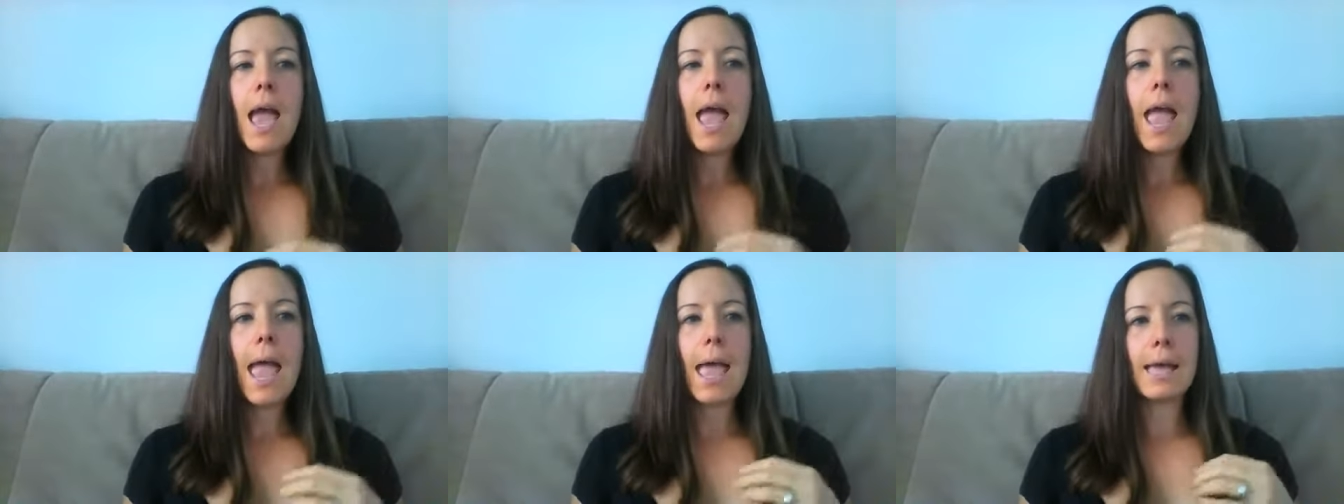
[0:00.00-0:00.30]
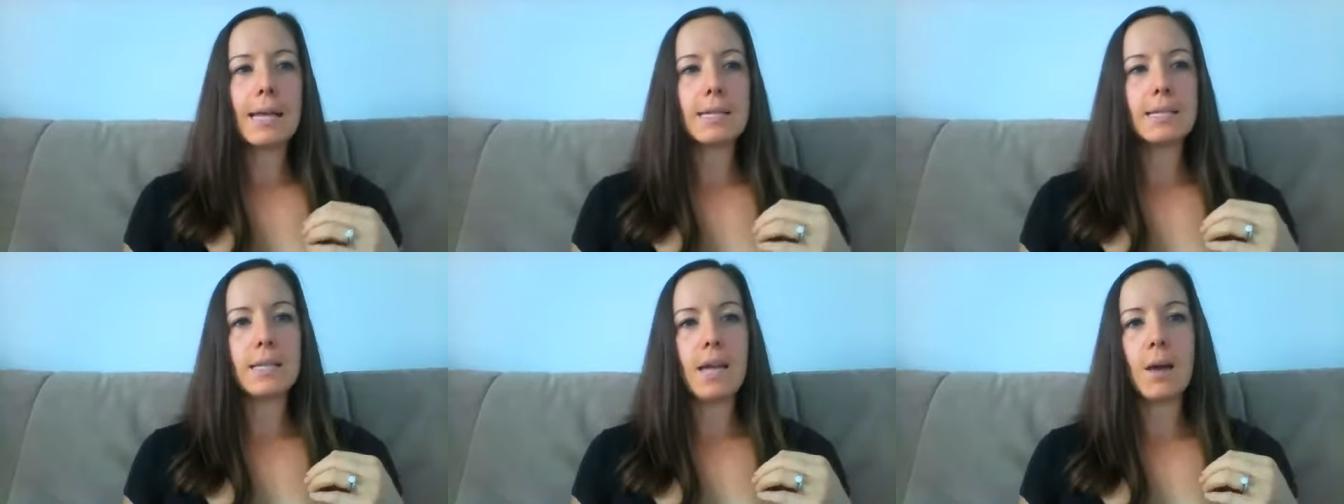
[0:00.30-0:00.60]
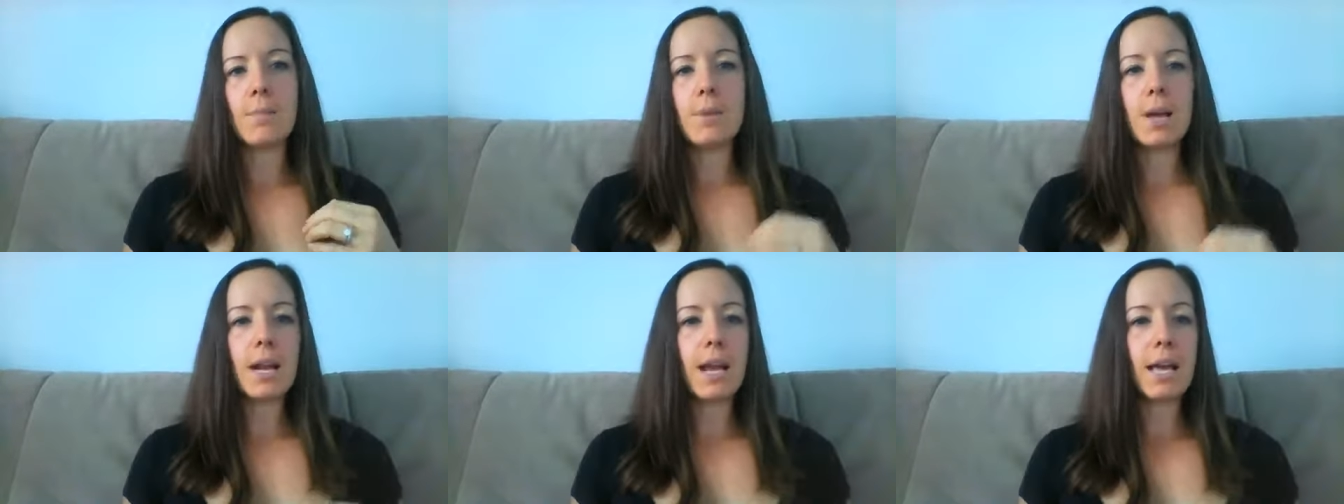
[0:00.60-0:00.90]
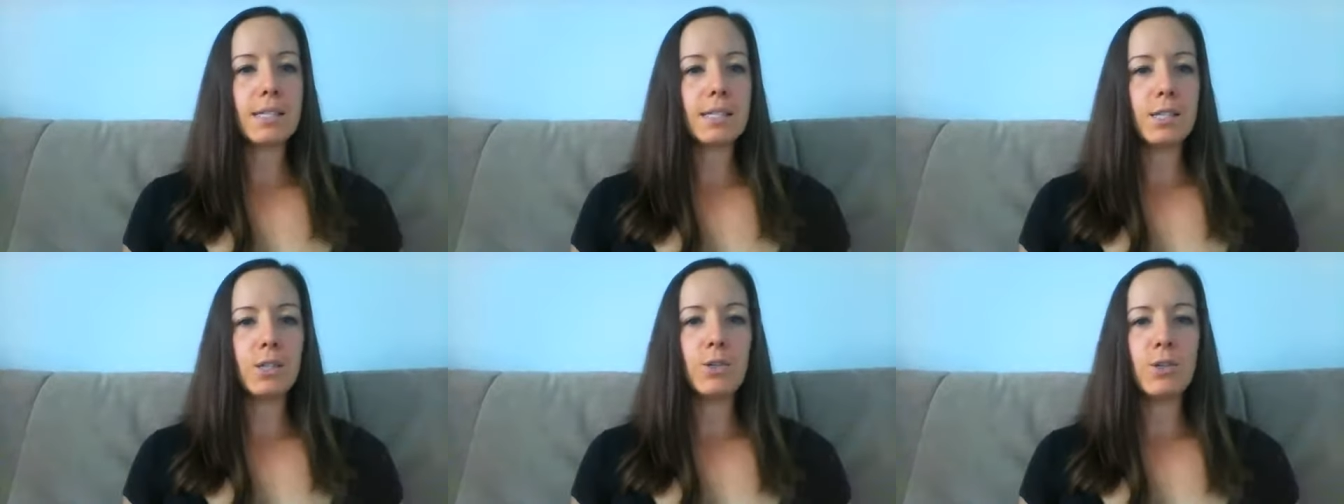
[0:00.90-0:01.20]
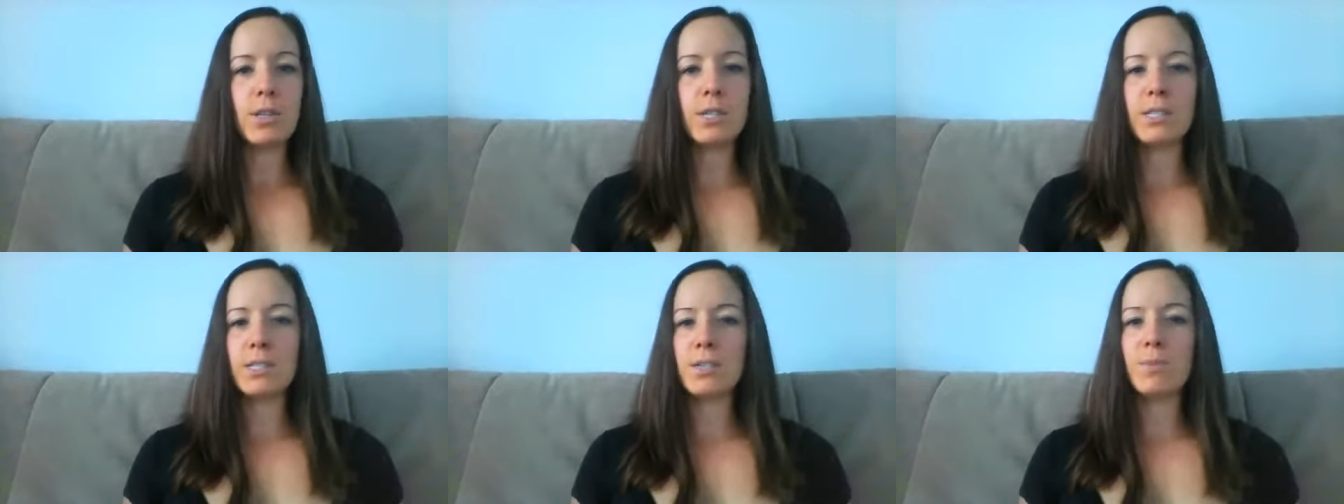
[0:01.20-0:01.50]
And I'm not asking you
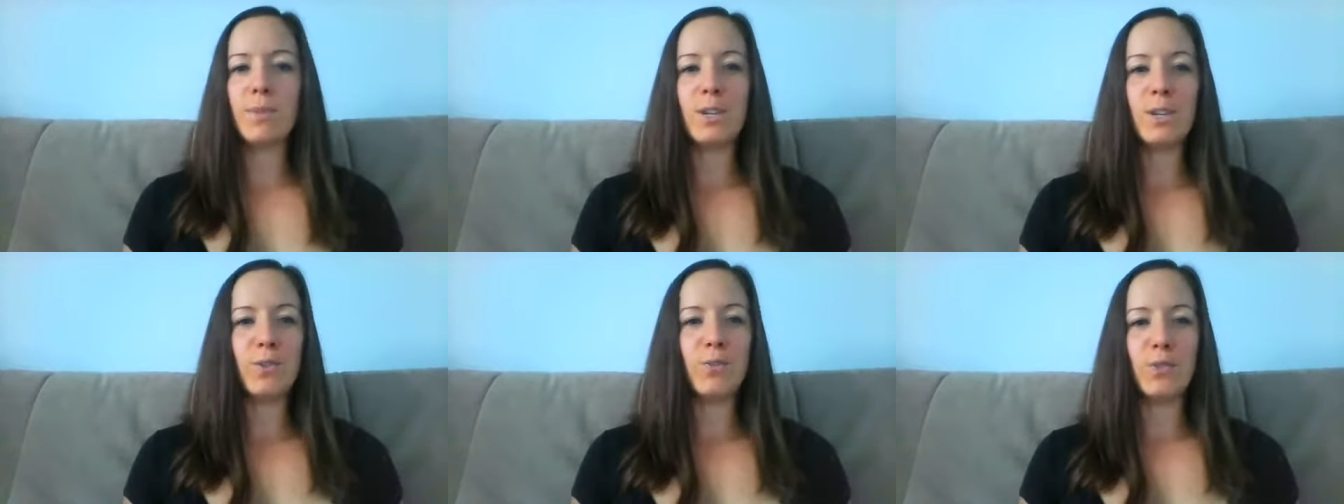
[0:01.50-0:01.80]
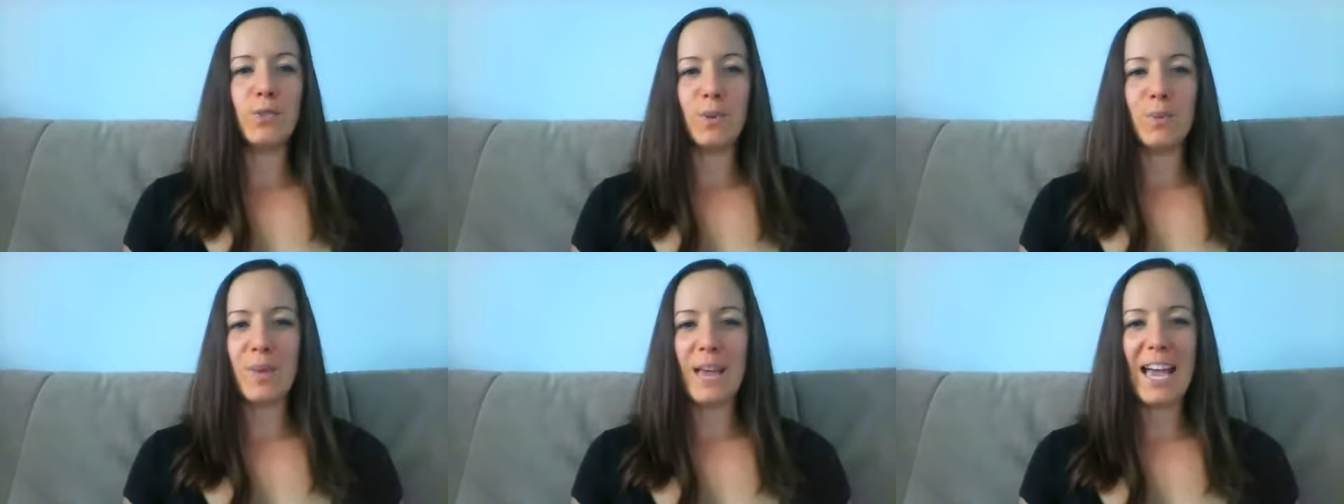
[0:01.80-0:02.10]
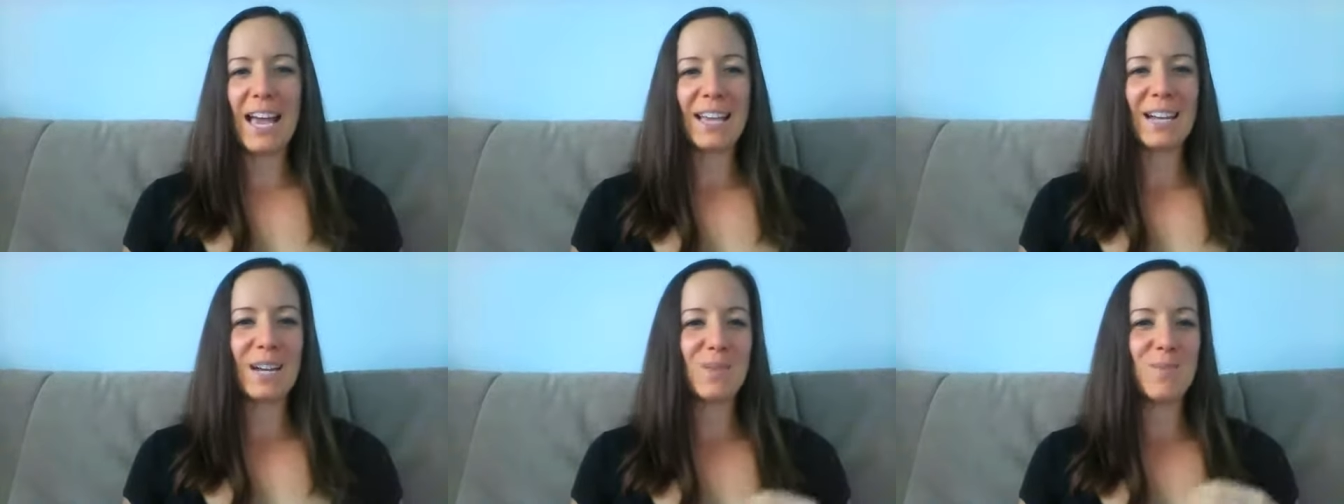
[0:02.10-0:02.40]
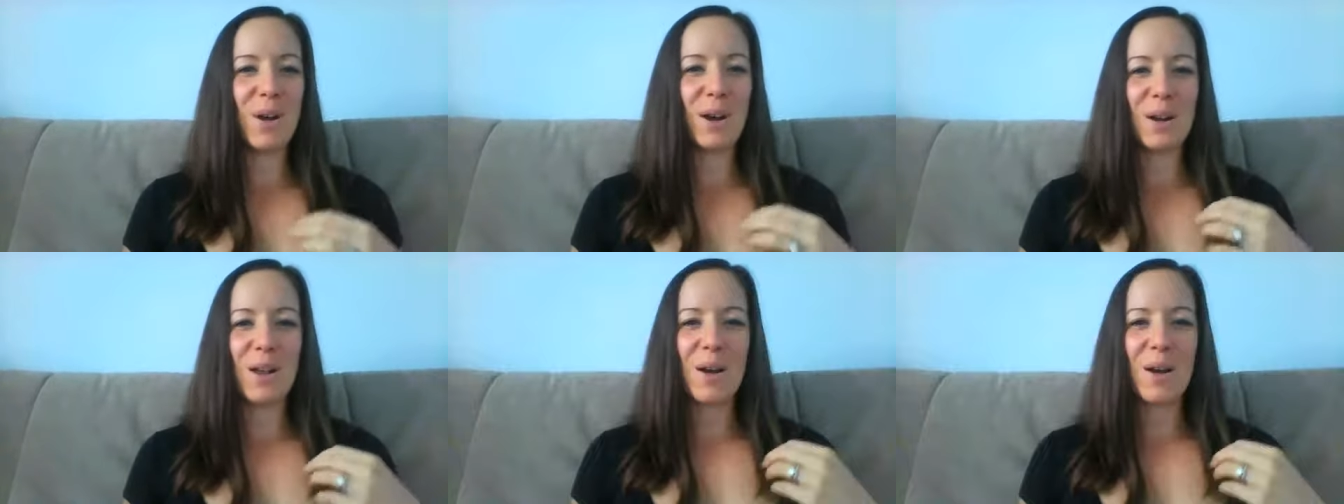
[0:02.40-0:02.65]
this to make you feel bad about